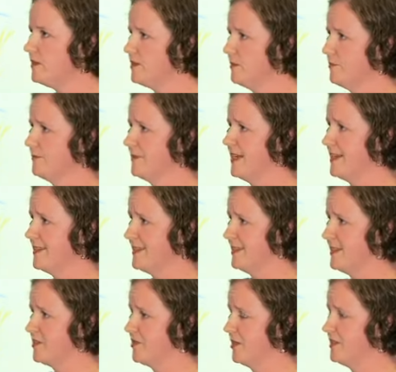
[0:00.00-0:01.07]
So what we ask the
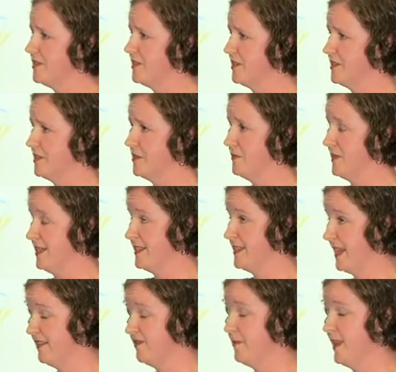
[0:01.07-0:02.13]
instructor to do in a
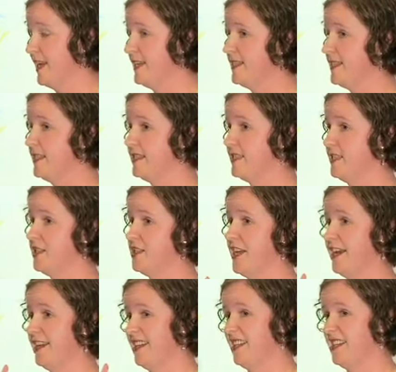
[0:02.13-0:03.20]
safe place is to
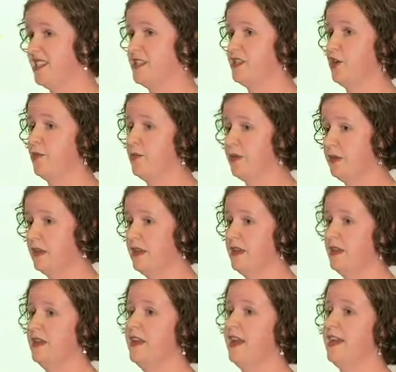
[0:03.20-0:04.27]
shout out stop
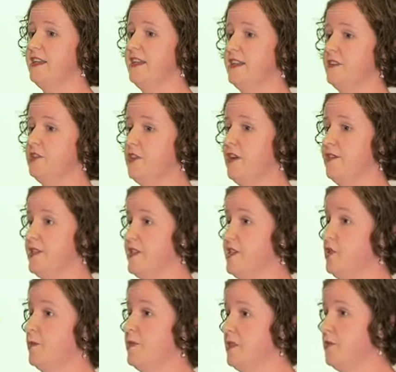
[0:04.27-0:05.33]
and get the driver to
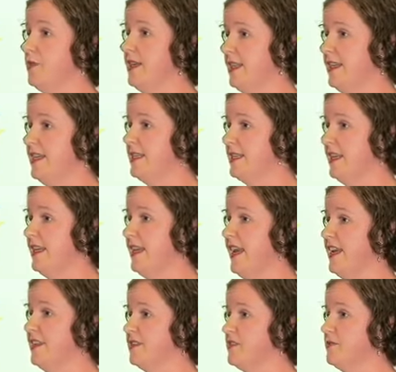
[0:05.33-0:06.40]
stop as quickly as they
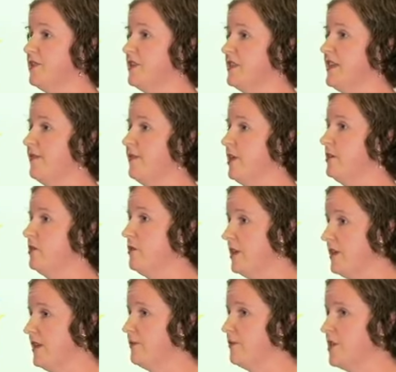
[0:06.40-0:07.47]
can. So we're just having a look
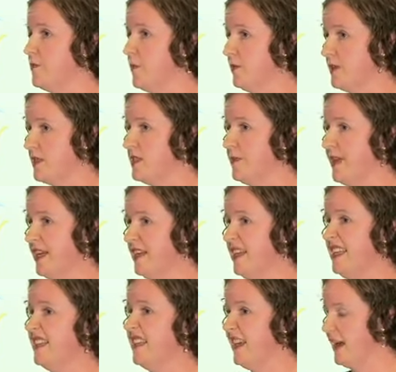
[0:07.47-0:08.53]
at their response speed
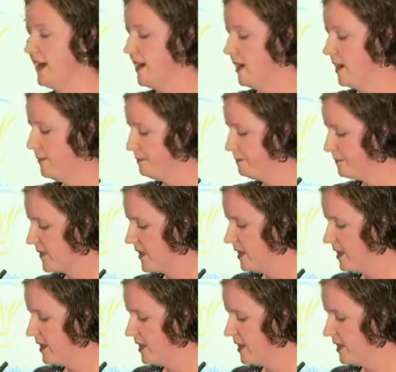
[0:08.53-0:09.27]
in the car.